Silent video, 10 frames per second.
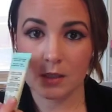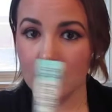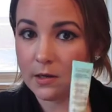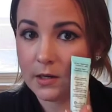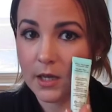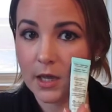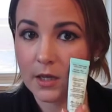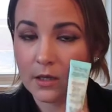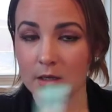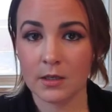
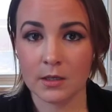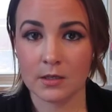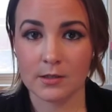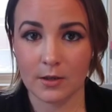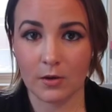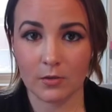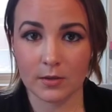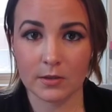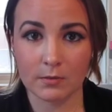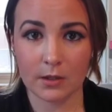area, so
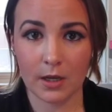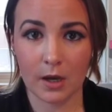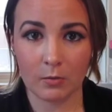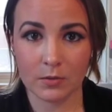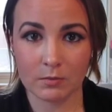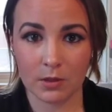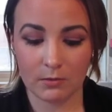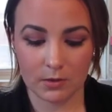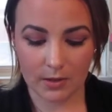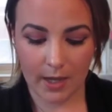this really helps me
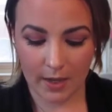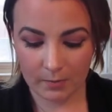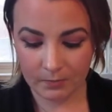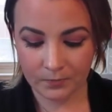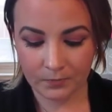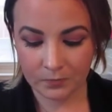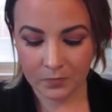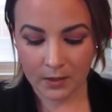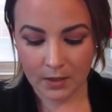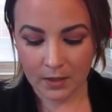with that.
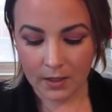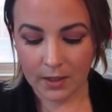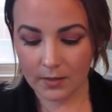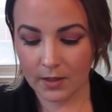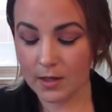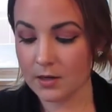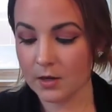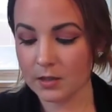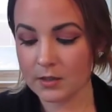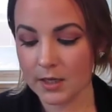And then
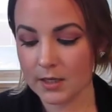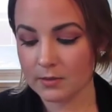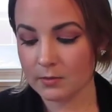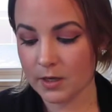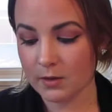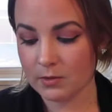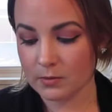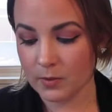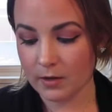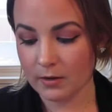on days when I
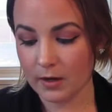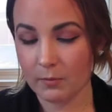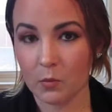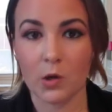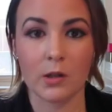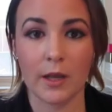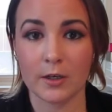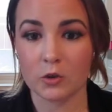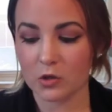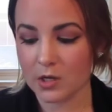was wearing more
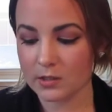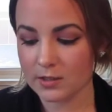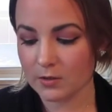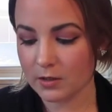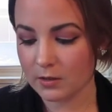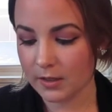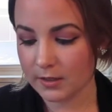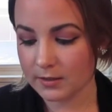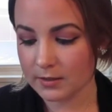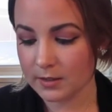like drugstore
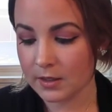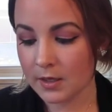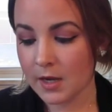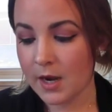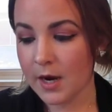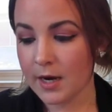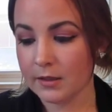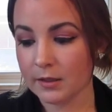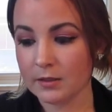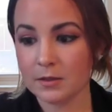looks,
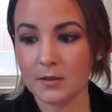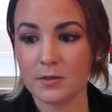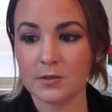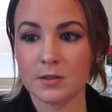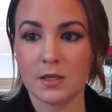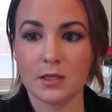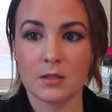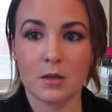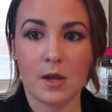I like to use this